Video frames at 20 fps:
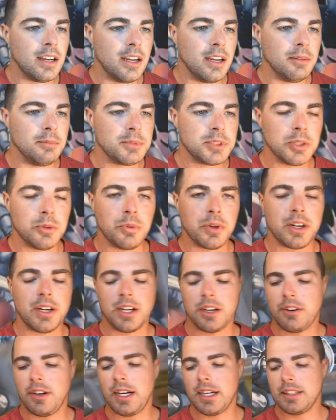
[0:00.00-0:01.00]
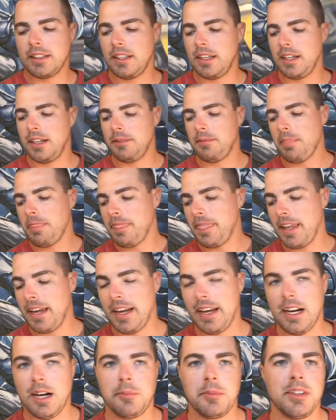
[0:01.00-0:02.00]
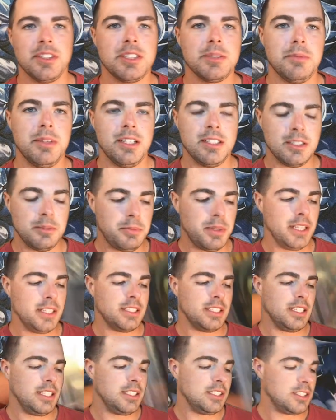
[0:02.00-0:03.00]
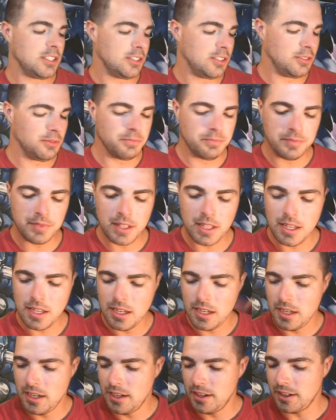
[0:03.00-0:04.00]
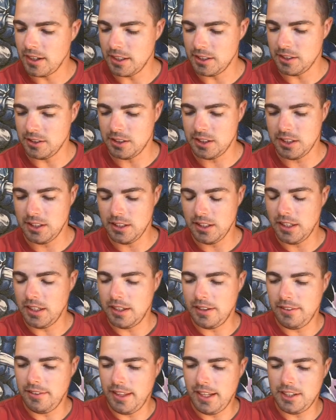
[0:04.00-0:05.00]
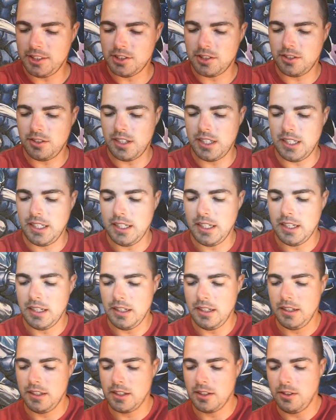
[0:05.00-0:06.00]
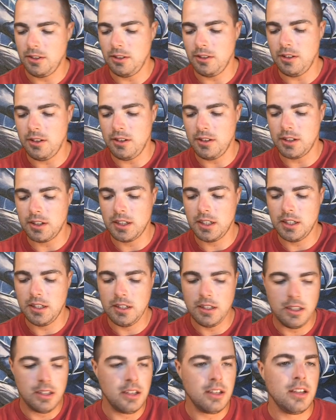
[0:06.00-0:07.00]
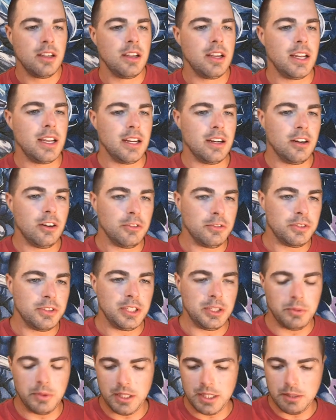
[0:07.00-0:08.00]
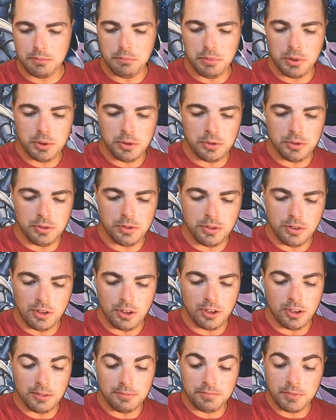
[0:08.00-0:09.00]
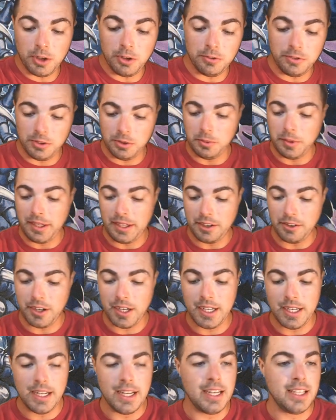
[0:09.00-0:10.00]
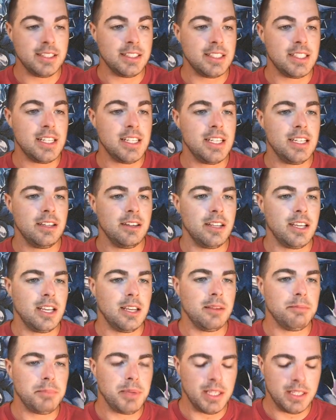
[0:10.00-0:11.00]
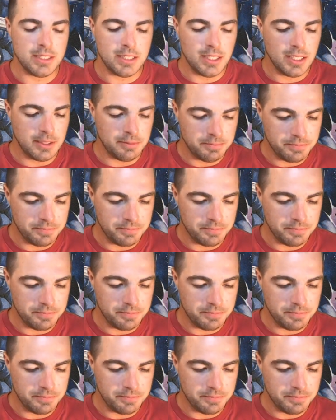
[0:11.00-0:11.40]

So we're gonna crack that, and I'm gonna submit it to PSA, so you guys will see that journey go along, and hopefully we can hopefully we can grade it as a 10 at PSA.